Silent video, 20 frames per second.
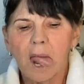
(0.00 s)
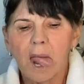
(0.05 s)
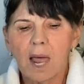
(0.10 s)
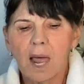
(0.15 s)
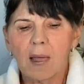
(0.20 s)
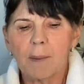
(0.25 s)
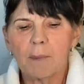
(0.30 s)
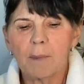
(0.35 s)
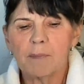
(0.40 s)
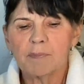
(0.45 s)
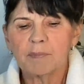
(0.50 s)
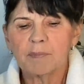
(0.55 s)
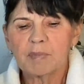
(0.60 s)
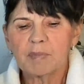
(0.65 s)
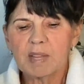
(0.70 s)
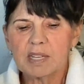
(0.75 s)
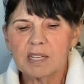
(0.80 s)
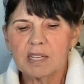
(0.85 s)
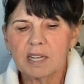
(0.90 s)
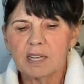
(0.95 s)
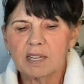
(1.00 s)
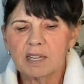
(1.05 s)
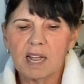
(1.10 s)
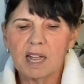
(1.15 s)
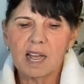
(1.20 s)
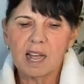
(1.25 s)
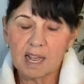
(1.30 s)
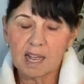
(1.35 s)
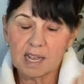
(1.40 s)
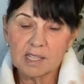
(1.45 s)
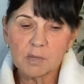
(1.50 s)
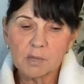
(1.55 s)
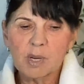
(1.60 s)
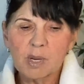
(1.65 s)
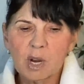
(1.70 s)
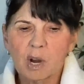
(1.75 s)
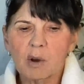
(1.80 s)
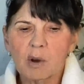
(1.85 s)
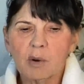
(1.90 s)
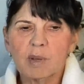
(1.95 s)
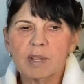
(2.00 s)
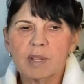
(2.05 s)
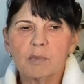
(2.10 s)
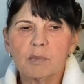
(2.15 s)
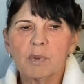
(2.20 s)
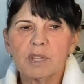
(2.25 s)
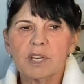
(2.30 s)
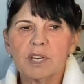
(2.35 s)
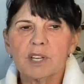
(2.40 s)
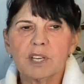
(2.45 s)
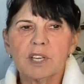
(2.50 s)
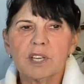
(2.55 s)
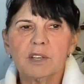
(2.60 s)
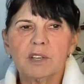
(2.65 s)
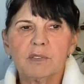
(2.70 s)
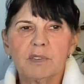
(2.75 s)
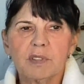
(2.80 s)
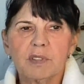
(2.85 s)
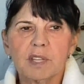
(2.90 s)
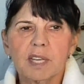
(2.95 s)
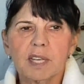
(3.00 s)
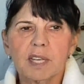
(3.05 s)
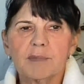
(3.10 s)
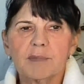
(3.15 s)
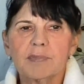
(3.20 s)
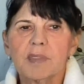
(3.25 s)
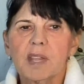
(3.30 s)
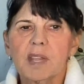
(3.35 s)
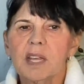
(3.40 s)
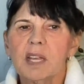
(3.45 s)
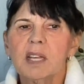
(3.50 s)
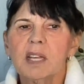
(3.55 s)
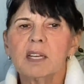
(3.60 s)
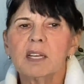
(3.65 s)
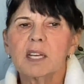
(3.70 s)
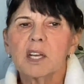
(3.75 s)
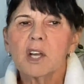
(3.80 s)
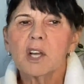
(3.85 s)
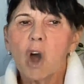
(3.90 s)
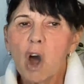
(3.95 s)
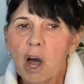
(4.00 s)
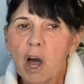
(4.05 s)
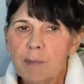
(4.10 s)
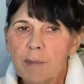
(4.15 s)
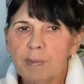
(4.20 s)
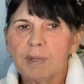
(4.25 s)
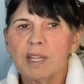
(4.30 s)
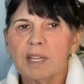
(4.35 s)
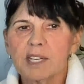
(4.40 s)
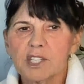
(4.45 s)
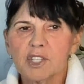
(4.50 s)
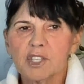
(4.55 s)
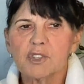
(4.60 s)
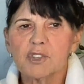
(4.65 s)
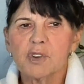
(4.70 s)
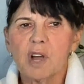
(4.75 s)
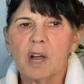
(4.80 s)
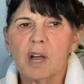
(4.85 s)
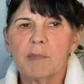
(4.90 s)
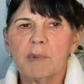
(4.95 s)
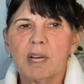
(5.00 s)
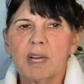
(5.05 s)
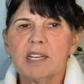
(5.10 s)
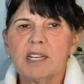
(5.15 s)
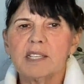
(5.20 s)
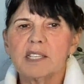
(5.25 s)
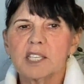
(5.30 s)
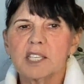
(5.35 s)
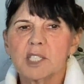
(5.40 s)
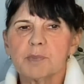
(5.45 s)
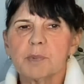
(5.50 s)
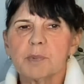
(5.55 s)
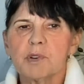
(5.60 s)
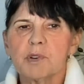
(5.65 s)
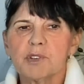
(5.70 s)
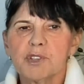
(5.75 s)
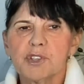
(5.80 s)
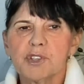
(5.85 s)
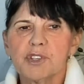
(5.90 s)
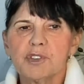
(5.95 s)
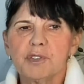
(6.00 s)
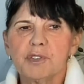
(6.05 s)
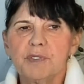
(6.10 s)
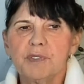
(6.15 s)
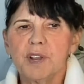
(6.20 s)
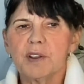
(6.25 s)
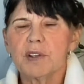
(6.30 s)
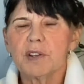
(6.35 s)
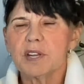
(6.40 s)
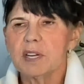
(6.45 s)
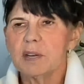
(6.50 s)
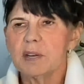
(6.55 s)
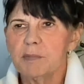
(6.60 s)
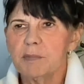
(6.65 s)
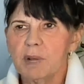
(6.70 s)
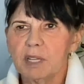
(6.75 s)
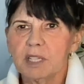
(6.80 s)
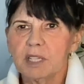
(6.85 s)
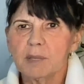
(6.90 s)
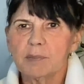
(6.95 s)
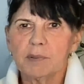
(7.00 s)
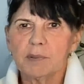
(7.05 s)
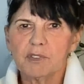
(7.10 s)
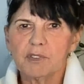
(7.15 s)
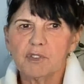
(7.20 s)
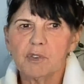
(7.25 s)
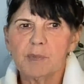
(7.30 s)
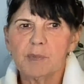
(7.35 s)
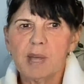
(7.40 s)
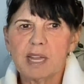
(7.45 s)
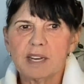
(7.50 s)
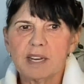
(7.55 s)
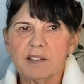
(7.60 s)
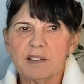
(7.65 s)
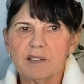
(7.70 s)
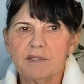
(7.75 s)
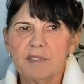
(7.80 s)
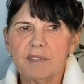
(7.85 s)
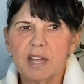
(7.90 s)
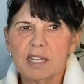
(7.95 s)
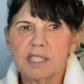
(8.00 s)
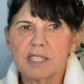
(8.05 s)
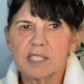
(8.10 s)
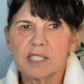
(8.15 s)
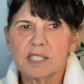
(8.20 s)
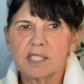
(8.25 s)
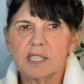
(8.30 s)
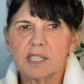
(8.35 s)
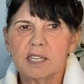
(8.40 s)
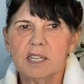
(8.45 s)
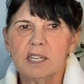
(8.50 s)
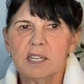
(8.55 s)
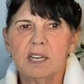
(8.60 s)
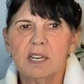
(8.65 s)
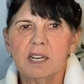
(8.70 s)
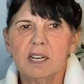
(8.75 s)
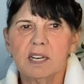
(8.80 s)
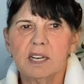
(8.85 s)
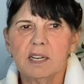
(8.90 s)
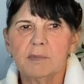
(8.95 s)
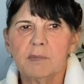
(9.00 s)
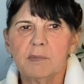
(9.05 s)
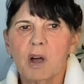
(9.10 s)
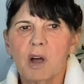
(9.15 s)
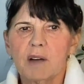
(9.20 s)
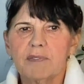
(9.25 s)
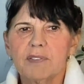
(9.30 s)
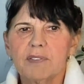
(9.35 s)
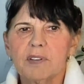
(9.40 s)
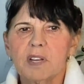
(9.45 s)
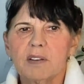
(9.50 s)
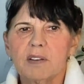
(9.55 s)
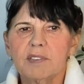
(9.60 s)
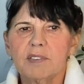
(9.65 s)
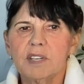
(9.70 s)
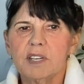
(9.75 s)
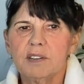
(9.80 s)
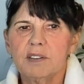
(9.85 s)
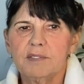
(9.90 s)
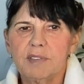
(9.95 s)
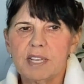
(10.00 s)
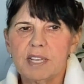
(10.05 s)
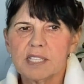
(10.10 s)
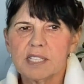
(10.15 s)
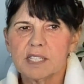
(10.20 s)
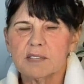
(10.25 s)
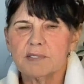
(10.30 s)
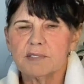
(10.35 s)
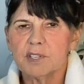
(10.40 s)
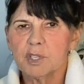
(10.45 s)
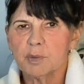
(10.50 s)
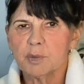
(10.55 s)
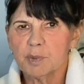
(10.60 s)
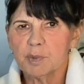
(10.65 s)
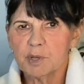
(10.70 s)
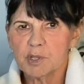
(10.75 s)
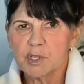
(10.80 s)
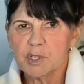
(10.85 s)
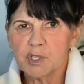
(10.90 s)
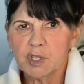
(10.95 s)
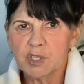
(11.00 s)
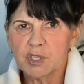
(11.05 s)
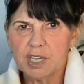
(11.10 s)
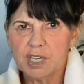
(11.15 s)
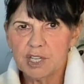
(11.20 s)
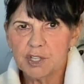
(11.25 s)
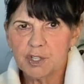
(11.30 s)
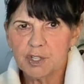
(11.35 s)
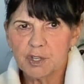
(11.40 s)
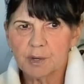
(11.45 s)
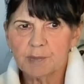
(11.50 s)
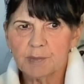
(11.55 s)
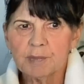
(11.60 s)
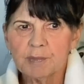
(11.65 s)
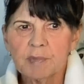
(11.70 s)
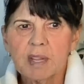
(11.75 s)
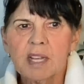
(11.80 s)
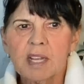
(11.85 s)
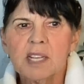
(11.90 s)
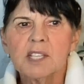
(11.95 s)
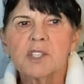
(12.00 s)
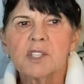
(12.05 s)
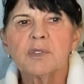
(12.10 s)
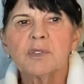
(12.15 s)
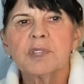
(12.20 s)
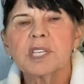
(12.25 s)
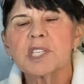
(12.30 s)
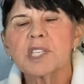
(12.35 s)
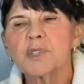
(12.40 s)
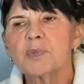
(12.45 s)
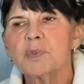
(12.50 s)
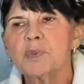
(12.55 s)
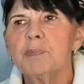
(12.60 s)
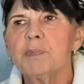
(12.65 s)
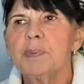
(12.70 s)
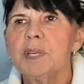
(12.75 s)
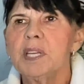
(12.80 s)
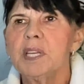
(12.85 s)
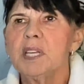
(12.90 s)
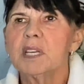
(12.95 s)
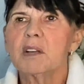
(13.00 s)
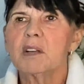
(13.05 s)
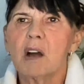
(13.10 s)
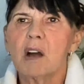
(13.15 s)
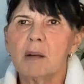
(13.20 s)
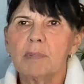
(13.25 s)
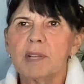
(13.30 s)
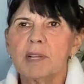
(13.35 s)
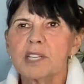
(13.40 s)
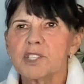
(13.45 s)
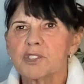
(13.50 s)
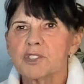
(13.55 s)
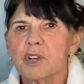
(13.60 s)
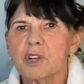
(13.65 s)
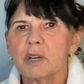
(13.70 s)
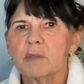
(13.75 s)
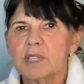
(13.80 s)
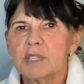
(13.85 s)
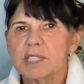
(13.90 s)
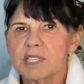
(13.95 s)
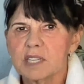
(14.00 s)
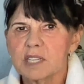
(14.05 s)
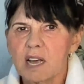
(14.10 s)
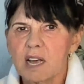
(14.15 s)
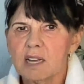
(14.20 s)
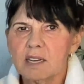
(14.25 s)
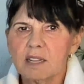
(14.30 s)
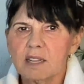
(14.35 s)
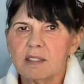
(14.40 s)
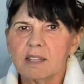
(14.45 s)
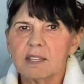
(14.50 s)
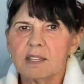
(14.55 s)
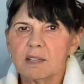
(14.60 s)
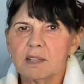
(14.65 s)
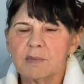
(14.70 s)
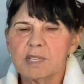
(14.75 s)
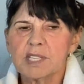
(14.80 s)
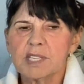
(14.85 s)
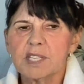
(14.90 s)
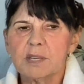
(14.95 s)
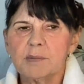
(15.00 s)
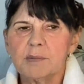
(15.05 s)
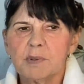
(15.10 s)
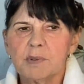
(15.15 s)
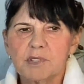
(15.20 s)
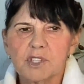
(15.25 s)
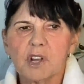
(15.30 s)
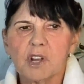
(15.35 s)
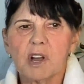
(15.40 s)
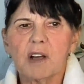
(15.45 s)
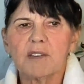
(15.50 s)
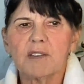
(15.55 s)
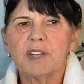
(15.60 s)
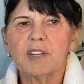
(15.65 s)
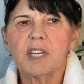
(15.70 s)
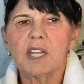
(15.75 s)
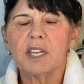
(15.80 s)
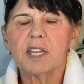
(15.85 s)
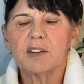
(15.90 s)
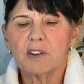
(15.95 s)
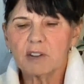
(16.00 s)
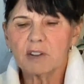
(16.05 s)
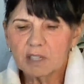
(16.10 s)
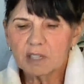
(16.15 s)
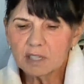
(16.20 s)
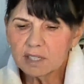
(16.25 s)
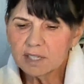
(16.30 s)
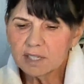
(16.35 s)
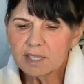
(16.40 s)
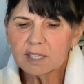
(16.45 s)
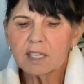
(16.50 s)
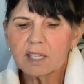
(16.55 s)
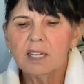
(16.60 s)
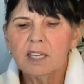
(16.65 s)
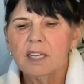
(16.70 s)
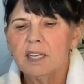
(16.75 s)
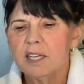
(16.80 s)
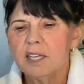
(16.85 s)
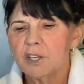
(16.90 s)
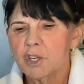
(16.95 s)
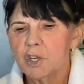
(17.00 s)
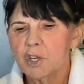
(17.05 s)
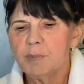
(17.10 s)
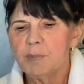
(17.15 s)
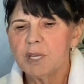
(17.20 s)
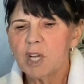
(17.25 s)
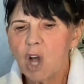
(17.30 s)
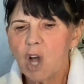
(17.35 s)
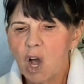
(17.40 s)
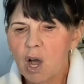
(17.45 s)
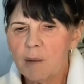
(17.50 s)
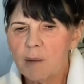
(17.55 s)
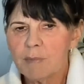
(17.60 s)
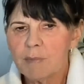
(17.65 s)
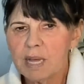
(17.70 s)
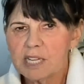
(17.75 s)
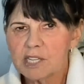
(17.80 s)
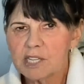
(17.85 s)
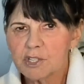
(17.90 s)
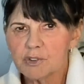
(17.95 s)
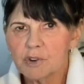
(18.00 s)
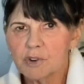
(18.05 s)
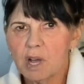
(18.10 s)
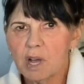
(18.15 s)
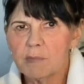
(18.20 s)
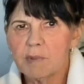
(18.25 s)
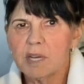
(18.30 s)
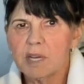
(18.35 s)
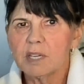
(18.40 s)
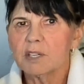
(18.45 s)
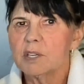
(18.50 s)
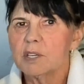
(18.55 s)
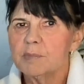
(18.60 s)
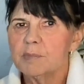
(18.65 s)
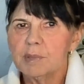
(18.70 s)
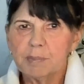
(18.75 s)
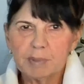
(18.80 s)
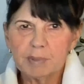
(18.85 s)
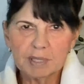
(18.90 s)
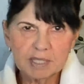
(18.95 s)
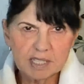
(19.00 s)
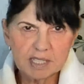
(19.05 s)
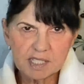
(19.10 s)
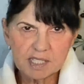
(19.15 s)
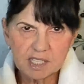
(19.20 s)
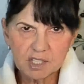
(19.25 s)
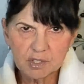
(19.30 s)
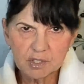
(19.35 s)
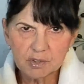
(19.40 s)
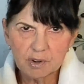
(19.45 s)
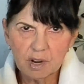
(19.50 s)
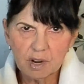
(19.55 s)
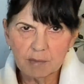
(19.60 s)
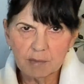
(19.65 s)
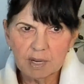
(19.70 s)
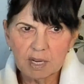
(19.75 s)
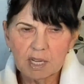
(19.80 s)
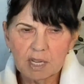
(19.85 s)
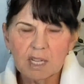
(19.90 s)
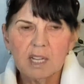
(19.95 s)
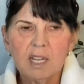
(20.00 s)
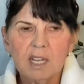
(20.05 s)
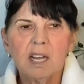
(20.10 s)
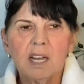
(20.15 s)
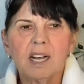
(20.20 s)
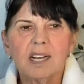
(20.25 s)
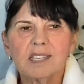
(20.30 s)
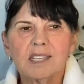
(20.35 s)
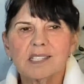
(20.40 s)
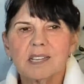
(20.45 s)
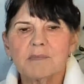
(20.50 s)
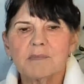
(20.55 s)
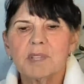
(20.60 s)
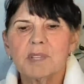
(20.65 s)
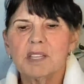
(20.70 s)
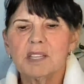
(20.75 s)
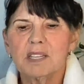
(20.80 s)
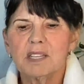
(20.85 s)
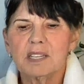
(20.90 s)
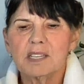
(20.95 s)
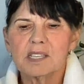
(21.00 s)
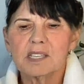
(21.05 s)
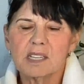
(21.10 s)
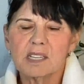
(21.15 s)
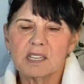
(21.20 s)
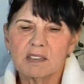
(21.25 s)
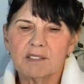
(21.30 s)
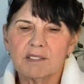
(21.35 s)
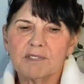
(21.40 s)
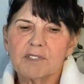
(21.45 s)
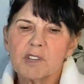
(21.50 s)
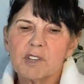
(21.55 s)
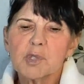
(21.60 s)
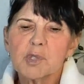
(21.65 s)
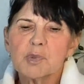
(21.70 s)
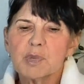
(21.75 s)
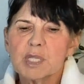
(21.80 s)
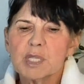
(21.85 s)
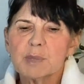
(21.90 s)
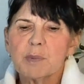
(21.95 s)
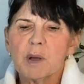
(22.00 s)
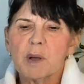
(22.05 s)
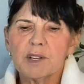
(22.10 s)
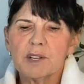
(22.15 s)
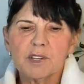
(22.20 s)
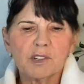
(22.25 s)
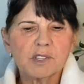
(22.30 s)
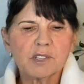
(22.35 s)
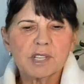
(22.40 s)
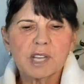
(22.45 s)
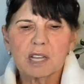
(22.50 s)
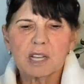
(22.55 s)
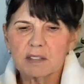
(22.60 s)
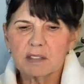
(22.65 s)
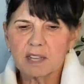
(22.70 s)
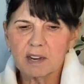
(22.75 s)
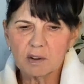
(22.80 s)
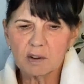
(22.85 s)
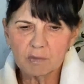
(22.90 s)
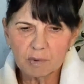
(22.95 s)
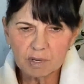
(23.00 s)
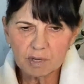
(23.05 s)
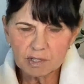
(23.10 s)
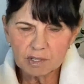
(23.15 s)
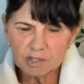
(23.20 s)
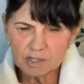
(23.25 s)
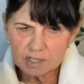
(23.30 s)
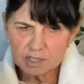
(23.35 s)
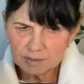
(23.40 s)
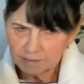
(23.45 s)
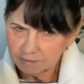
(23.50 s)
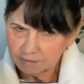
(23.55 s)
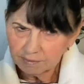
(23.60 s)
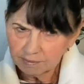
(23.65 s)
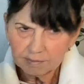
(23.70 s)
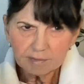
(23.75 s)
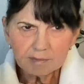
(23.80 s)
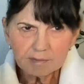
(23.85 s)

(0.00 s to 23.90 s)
as we are with an acute thing. Complex trauma is exposure to varied and multiple traumatic events, often of an invasive interpersonal nature. So this would be complex trauma is the kind of thing that we see most often in our clinic. It could be combat trauma, it could be policing trauma, something that first responders, healthcare workers,